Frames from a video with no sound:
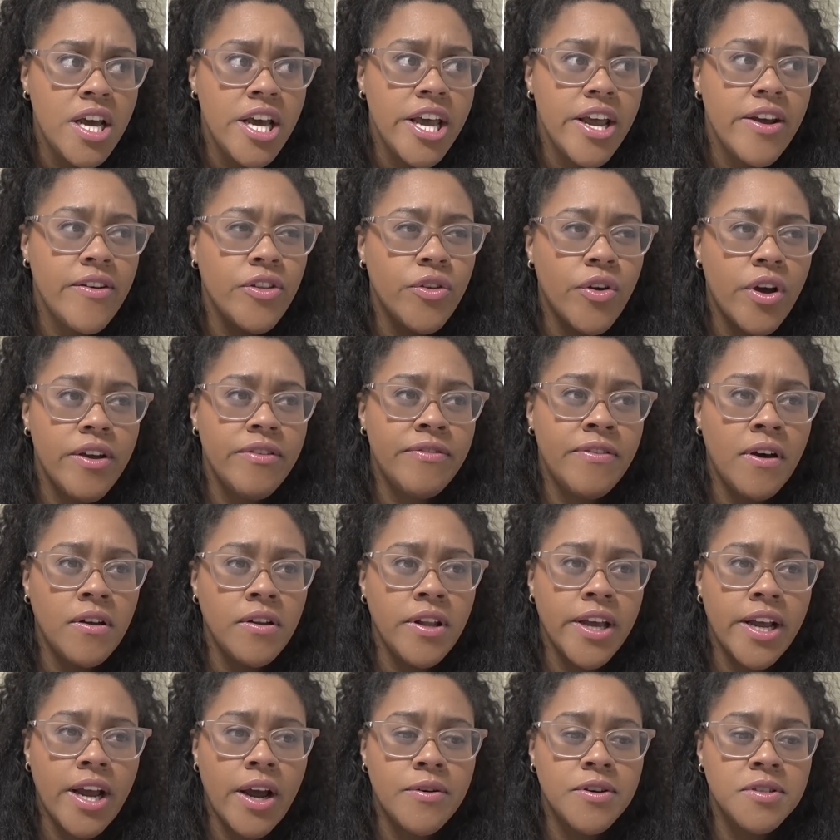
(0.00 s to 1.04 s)
Even though I felt
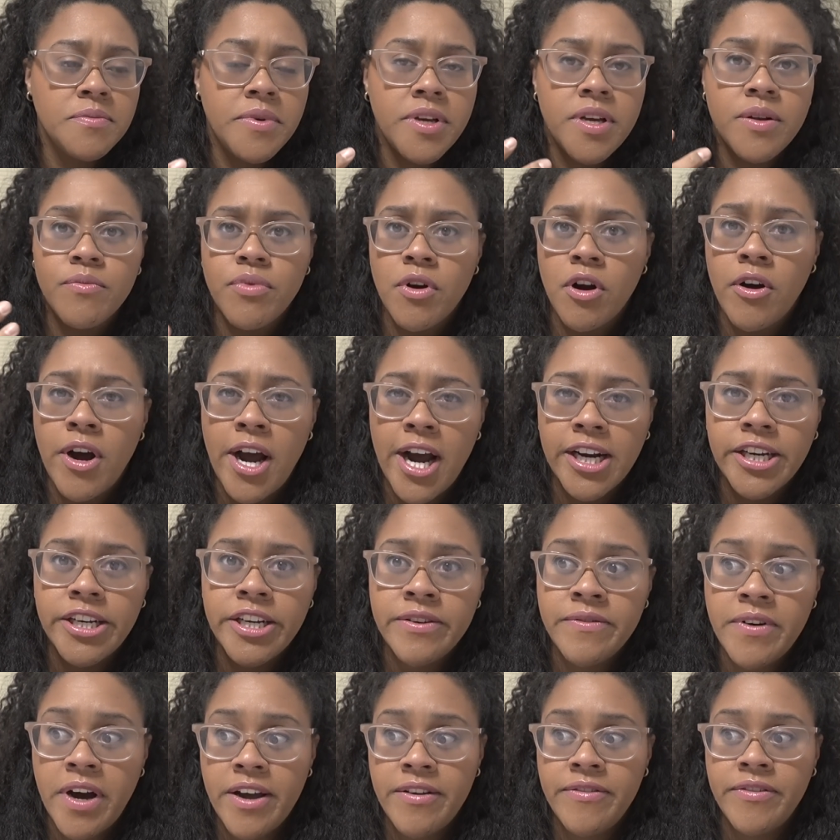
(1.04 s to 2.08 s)
like I was being
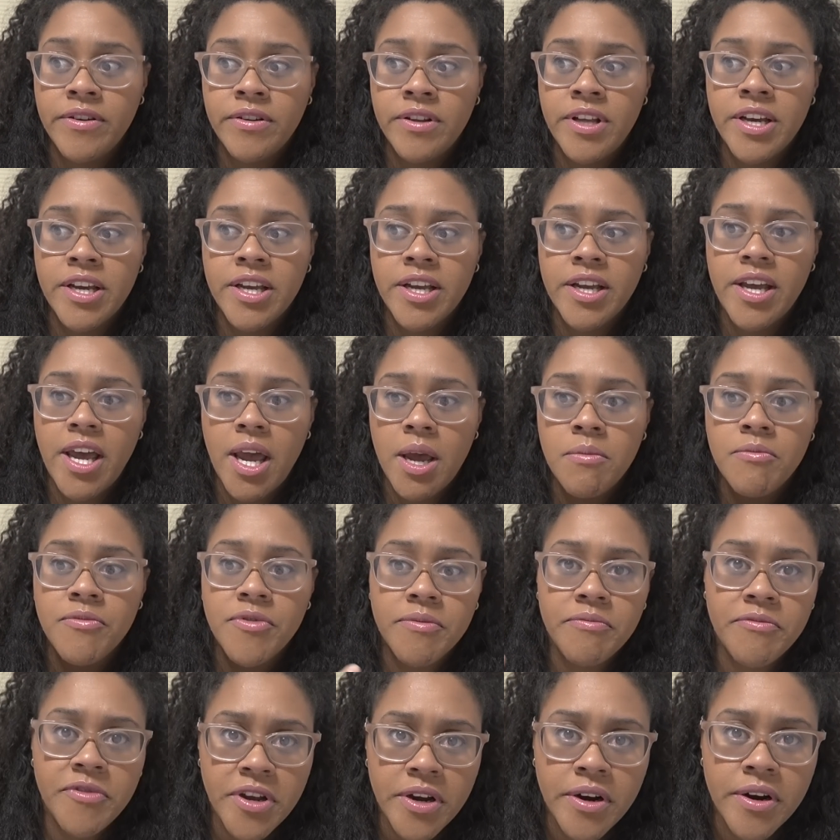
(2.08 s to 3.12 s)
proactive, I feel like it came
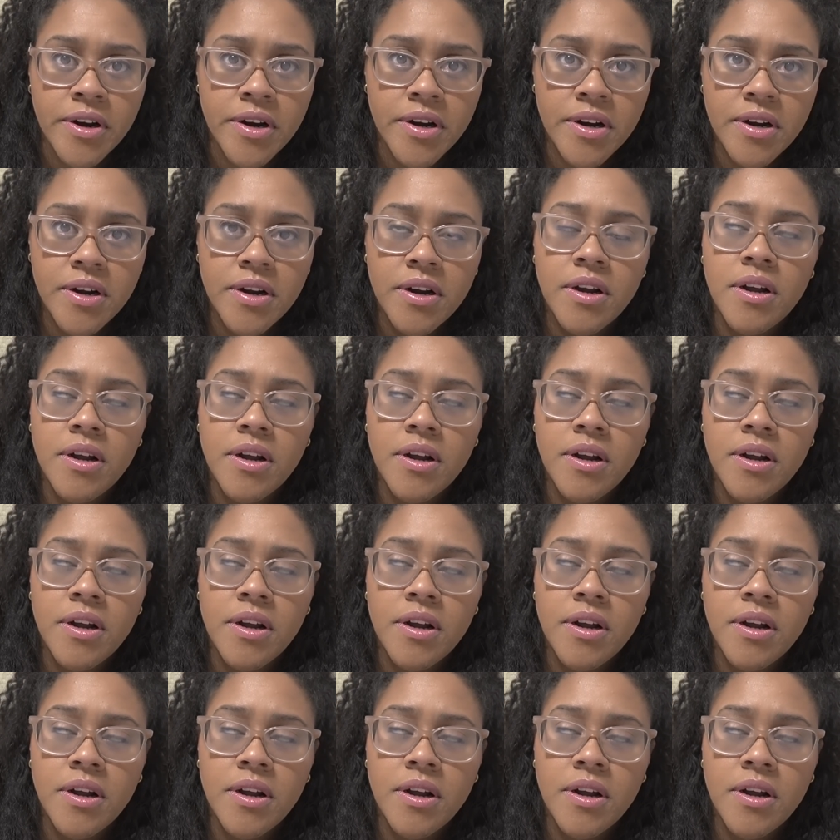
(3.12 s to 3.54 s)
from fear.